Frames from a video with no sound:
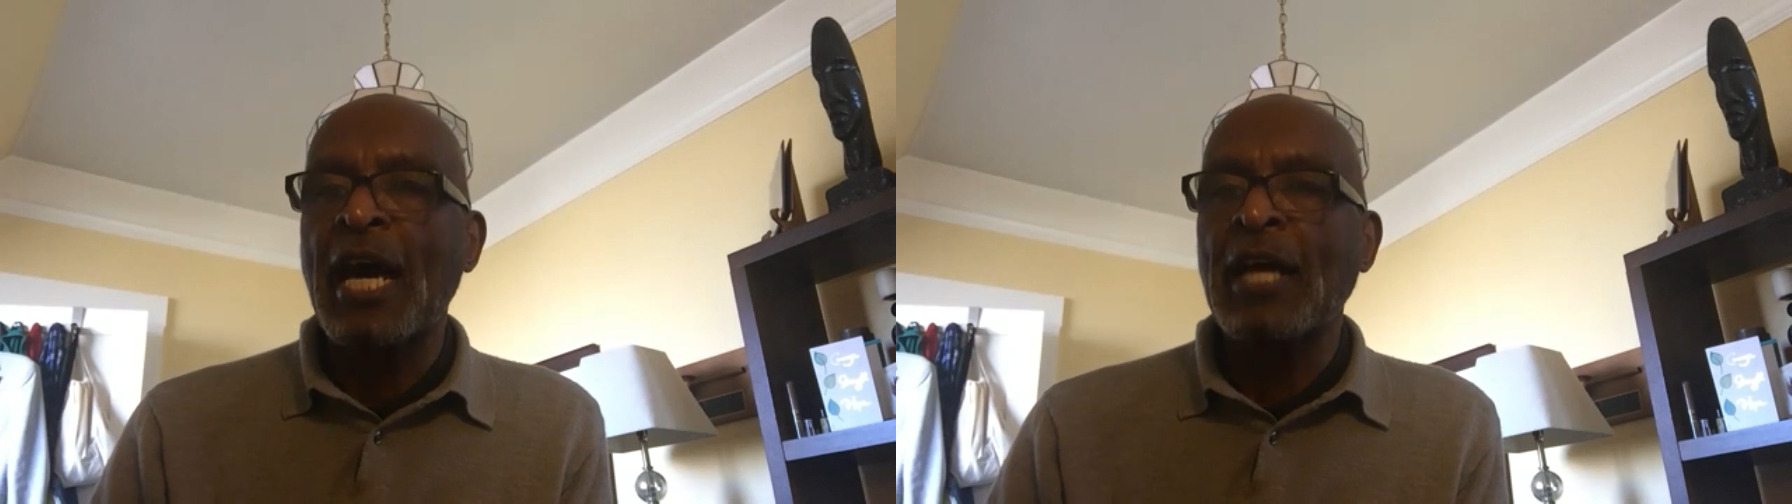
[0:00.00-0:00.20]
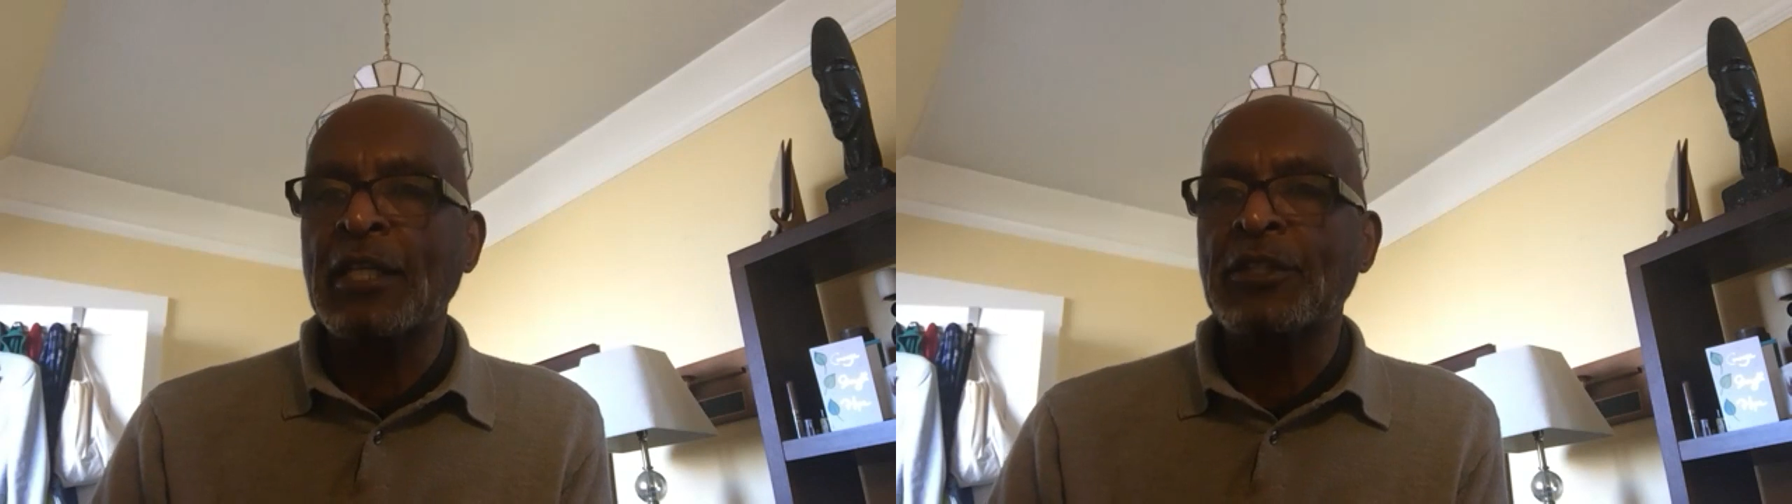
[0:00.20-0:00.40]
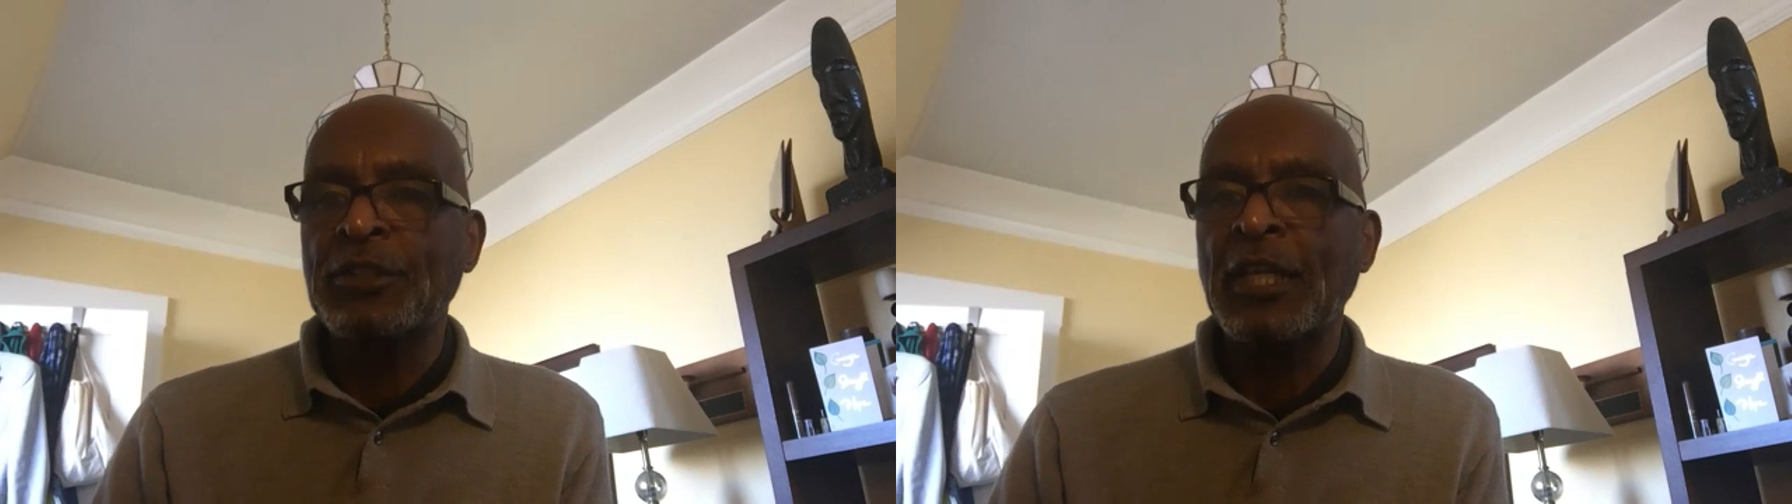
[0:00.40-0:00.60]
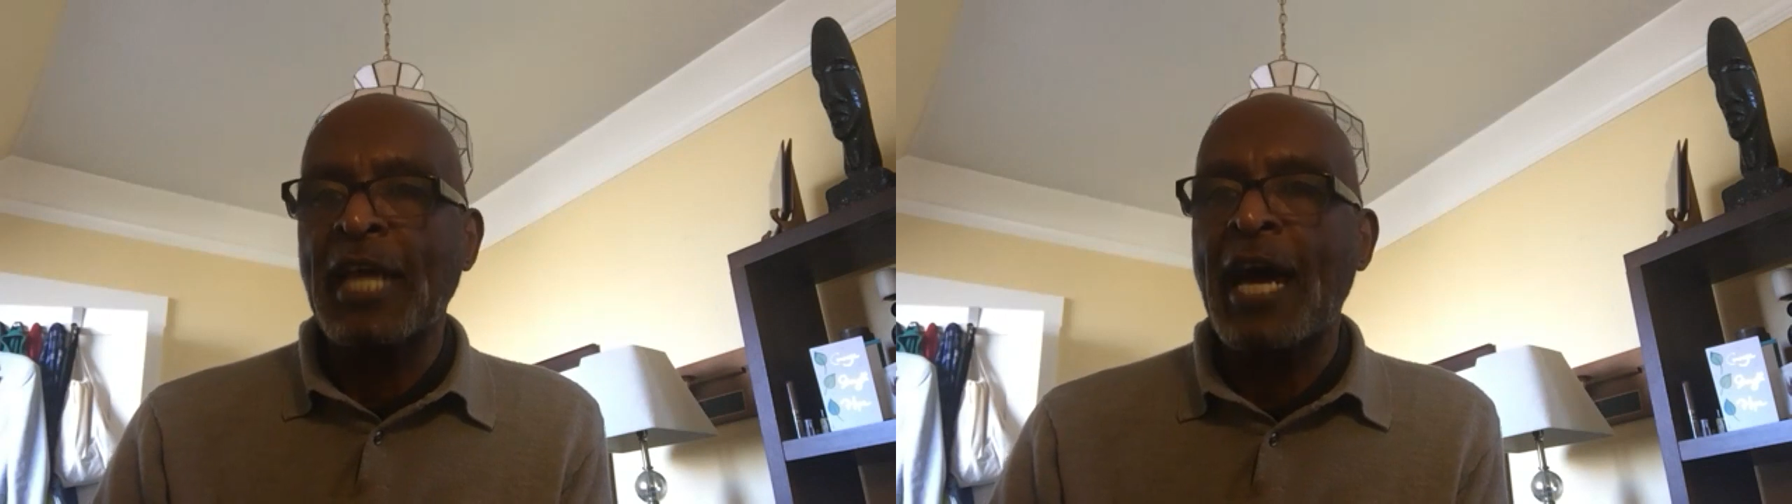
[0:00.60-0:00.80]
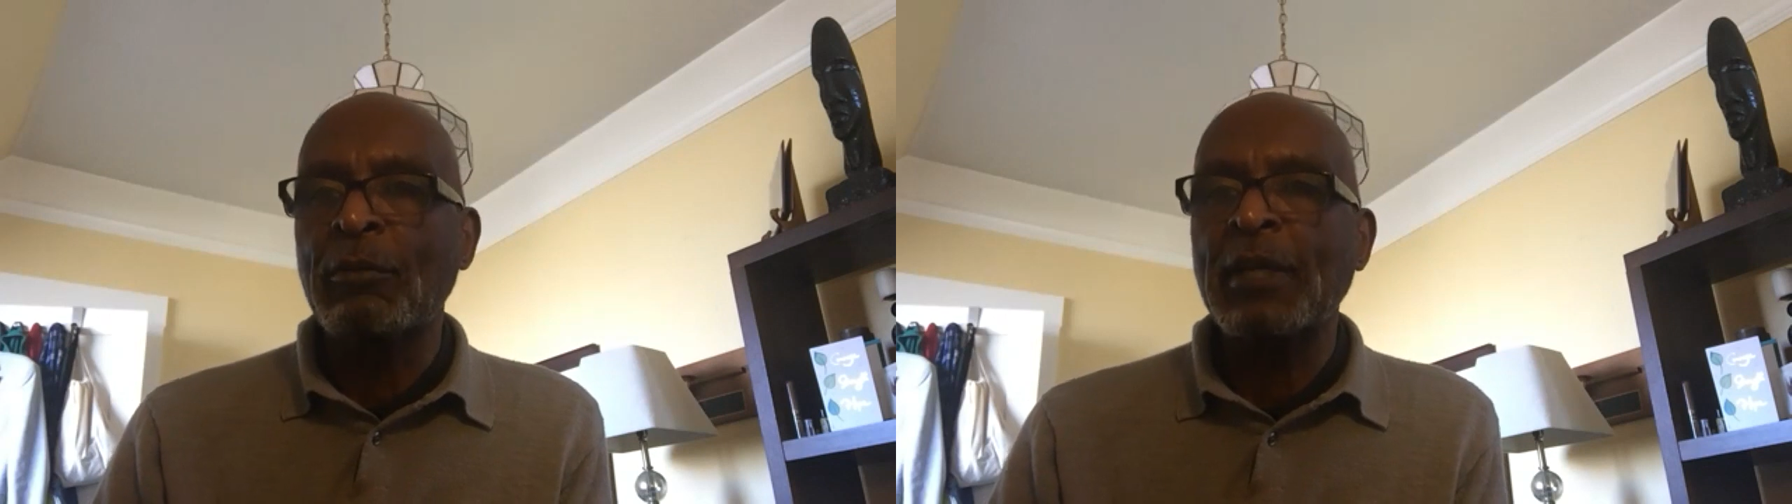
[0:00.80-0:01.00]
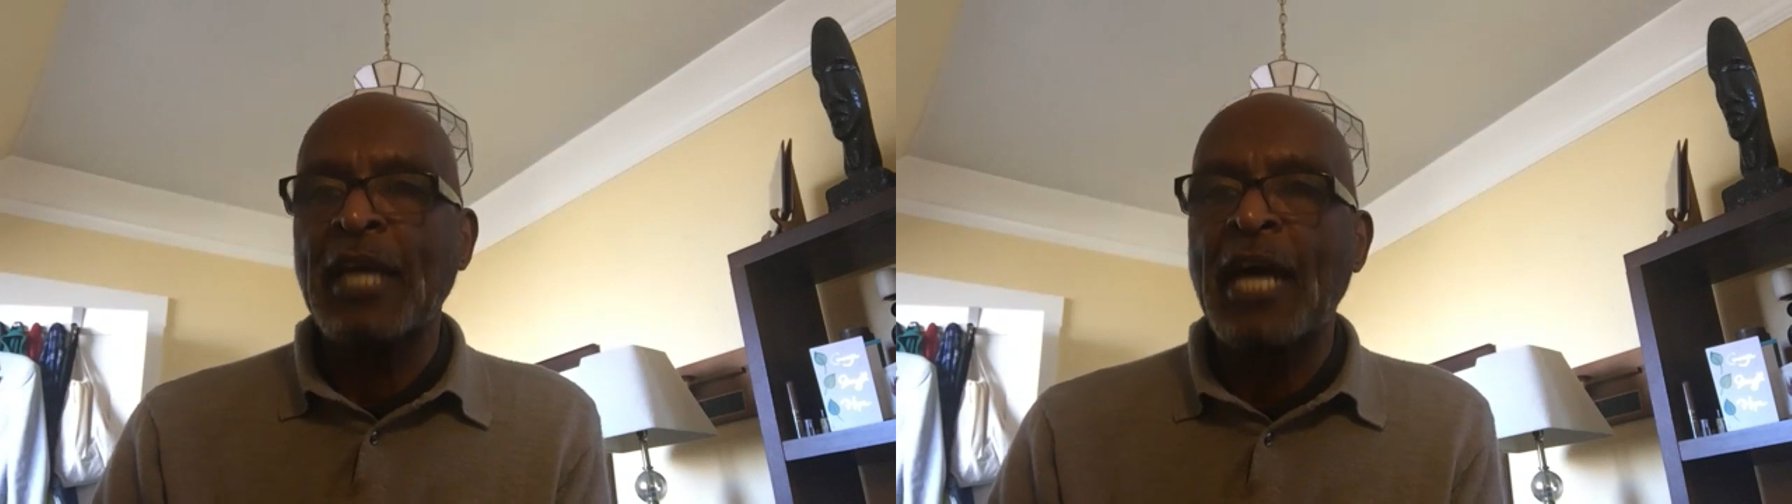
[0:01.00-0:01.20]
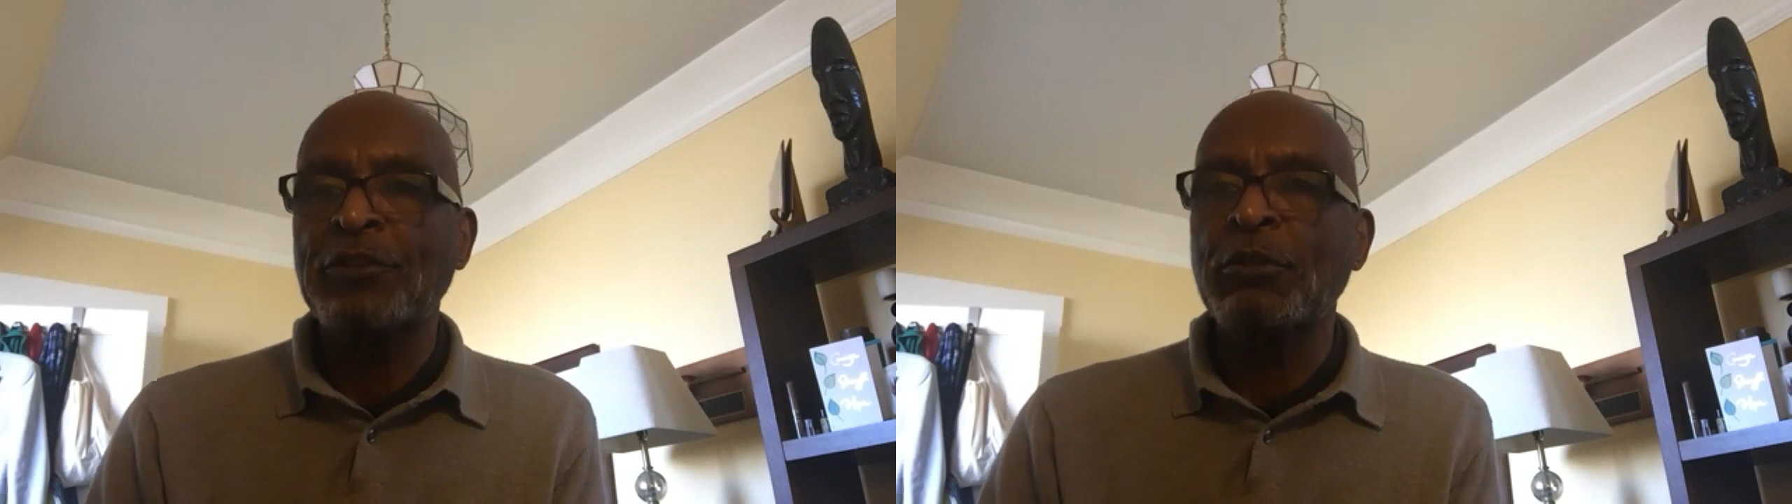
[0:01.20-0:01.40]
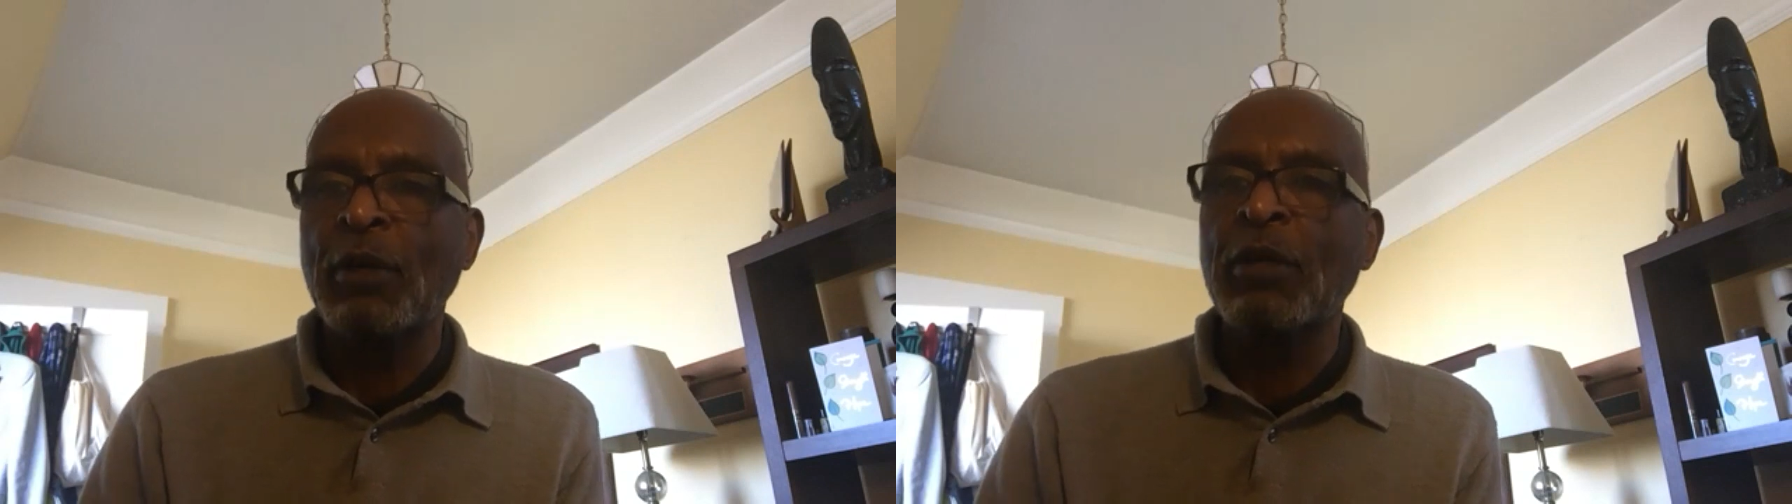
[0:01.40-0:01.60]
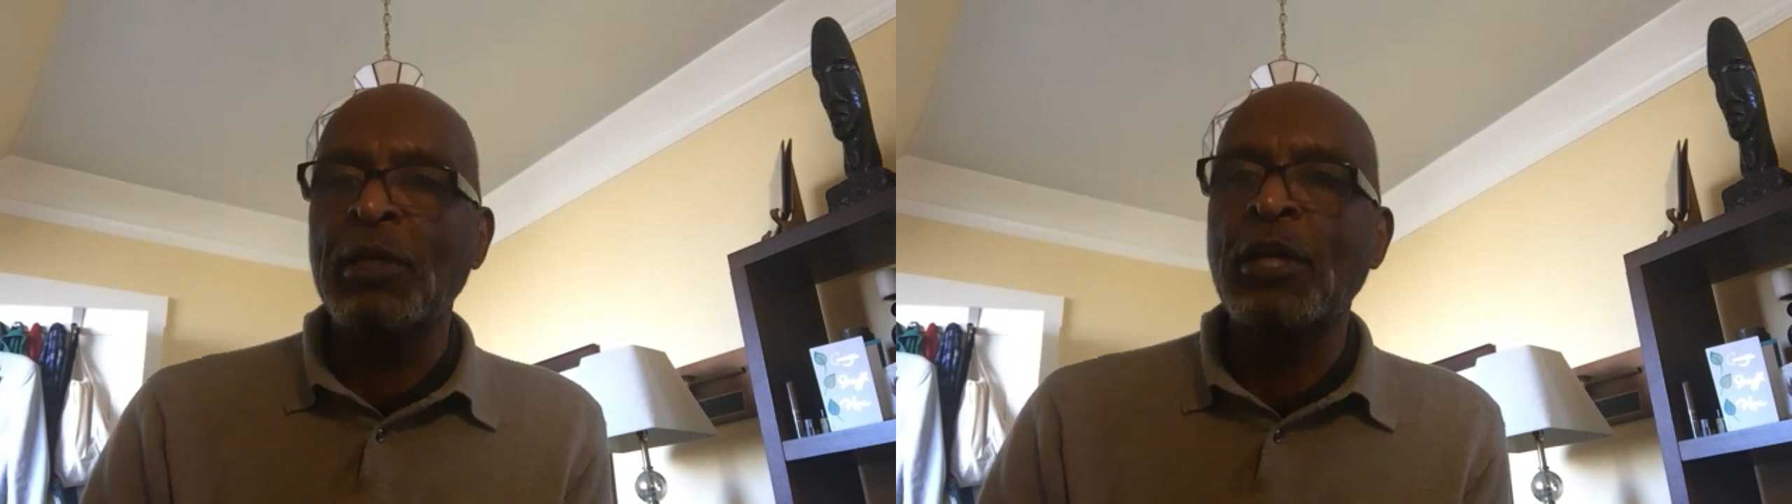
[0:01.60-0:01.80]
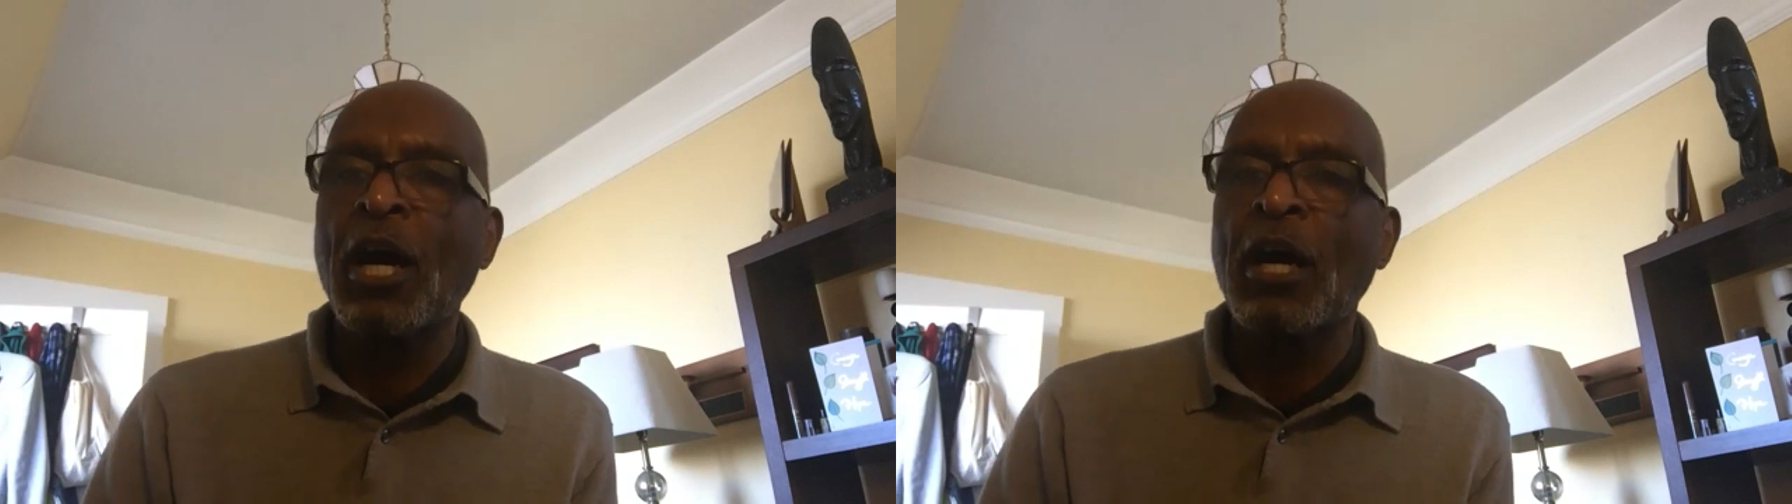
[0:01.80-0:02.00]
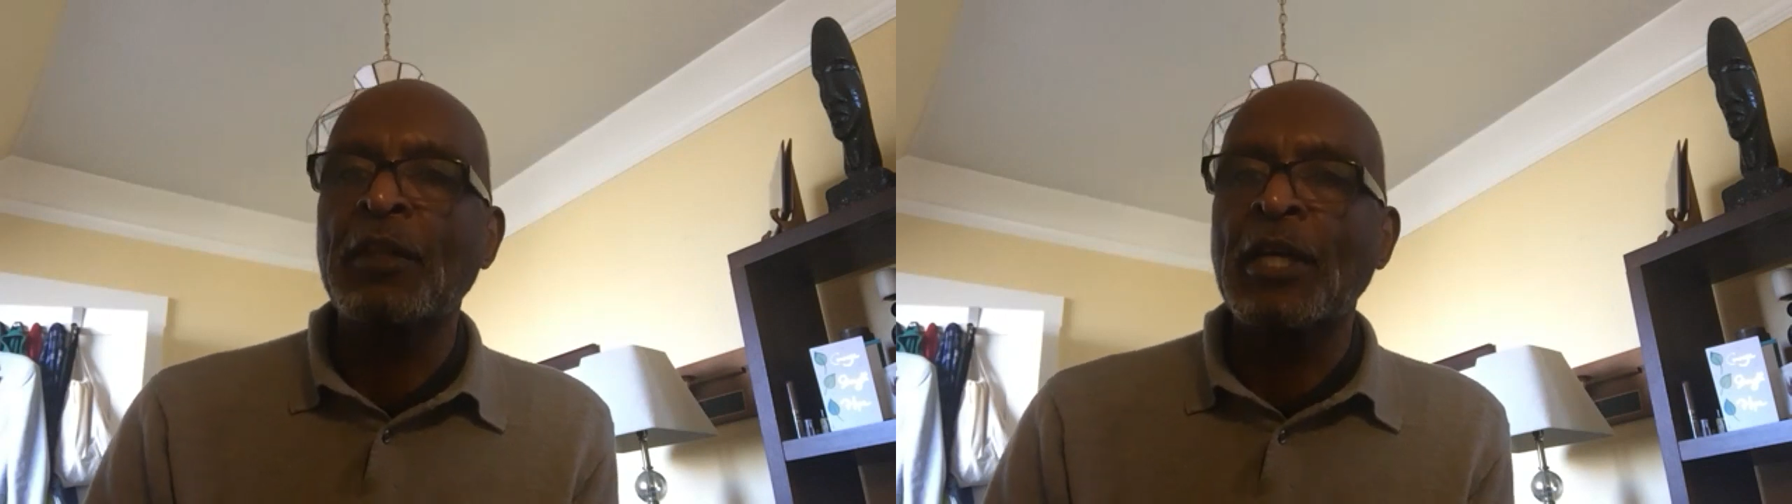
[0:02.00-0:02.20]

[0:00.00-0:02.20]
knowledge that how we got to where we are.